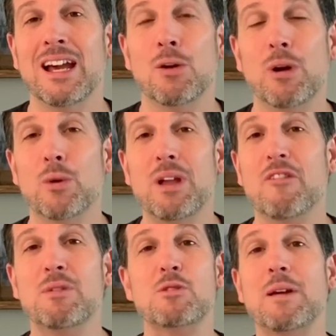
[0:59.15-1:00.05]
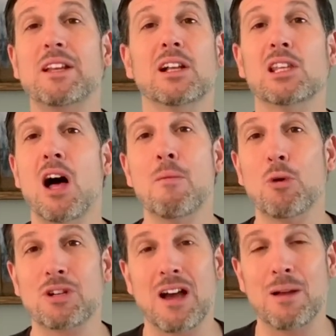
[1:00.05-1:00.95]
where we have been spending a lot
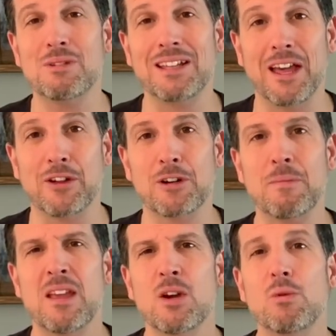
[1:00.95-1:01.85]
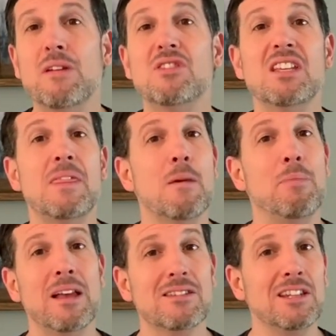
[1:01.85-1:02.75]
more time together, we've seen the
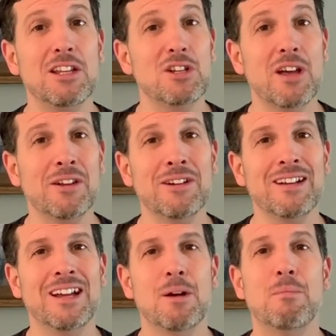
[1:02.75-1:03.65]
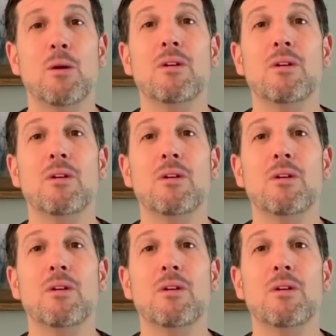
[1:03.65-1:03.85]
best in each other, but